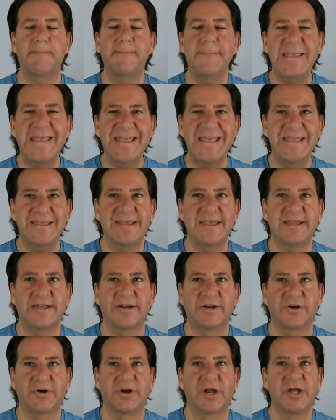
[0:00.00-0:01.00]
Being
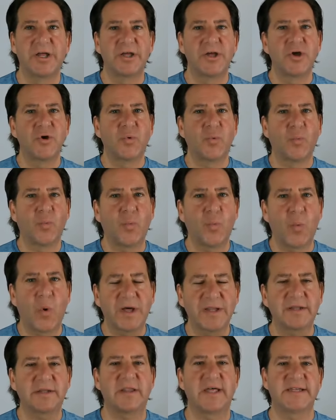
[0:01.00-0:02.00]
here,
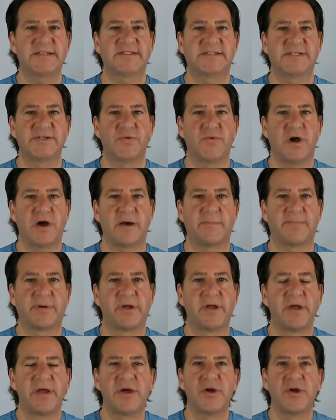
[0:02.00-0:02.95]
what lights you up.